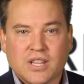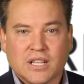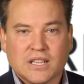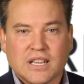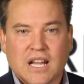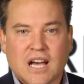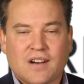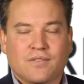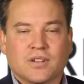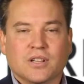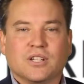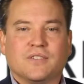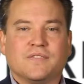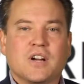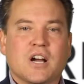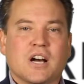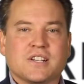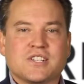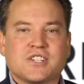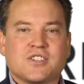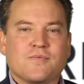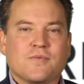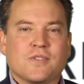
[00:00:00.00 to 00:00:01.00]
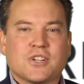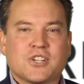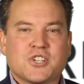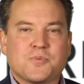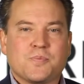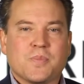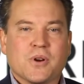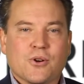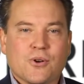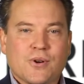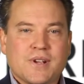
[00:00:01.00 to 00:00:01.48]
the level of customer
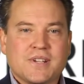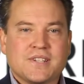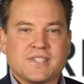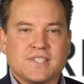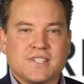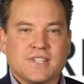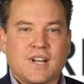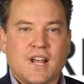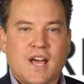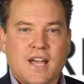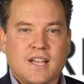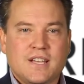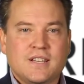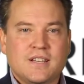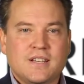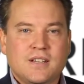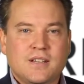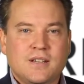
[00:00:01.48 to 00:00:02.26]
experience today.